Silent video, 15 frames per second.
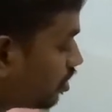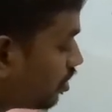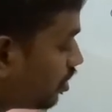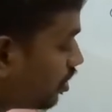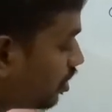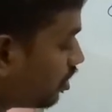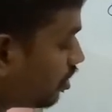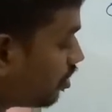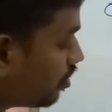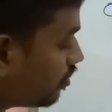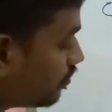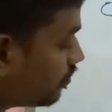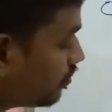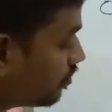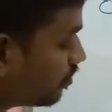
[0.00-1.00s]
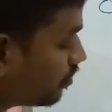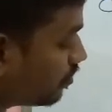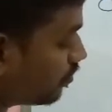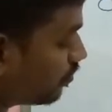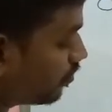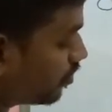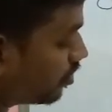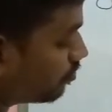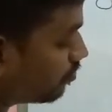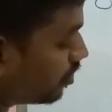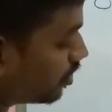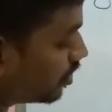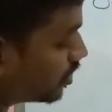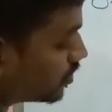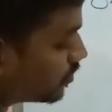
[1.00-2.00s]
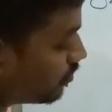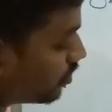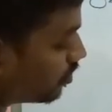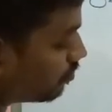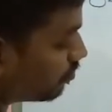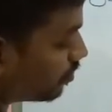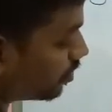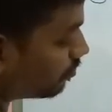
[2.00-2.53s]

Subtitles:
T of 1 minus 1 by